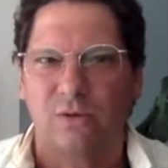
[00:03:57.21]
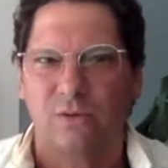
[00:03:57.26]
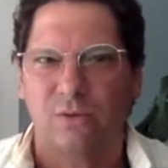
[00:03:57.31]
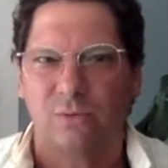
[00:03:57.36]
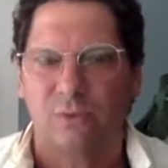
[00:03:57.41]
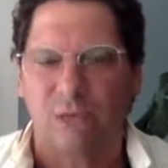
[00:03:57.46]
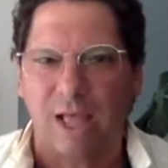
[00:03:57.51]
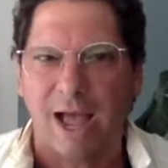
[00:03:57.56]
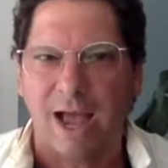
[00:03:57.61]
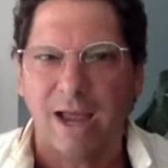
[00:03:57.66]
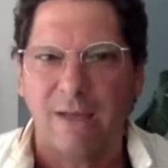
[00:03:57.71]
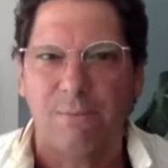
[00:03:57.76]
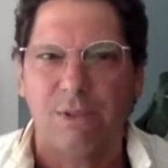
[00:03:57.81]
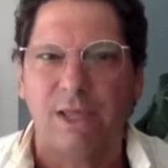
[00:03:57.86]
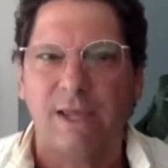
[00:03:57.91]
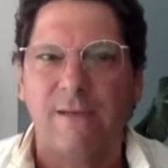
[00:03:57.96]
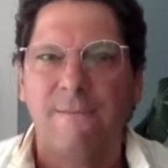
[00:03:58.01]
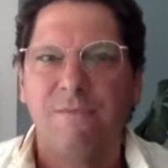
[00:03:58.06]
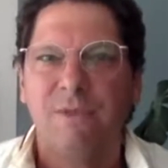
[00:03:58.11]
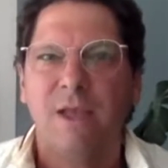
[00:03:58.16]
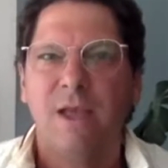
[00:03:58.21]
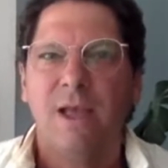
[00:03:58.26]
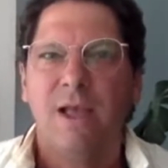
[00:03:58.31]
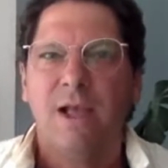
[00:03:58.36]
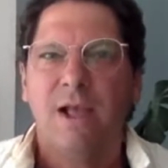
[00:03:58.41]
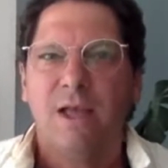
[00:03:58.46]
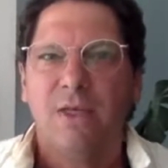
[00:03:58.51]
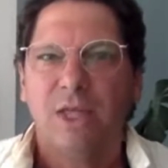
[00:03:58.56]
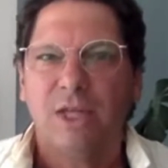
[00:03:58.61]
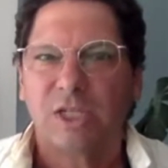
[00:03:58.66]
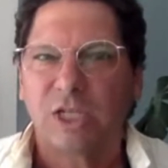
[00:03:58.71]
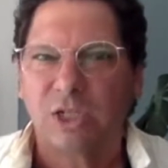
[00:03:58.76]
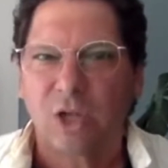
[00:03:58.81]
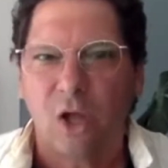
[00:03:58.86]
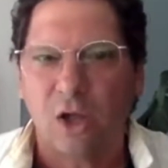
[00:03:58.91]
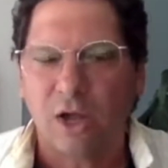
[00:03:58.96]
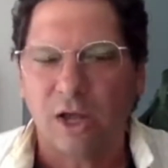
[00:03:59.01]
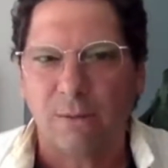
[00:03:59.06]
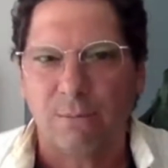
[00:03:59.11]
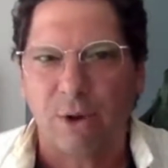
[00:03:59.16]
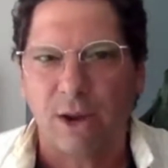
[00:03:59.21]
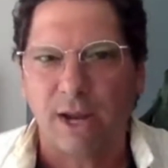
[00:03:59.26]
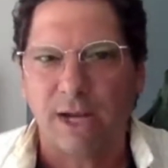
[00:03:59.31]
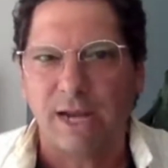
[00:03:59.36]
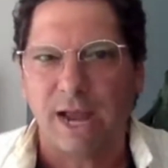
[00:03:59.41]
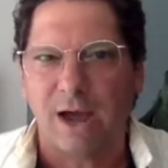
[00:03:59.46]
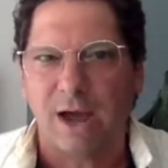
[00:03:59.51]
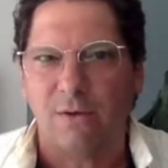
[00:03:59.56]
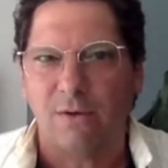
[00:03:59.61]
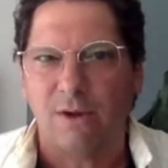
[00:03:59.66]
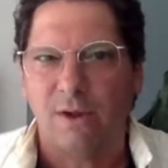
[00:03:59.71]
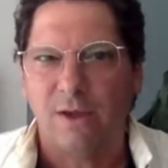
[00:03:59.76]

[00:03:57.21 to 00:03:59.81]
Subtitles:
reliably. This is all going to break down.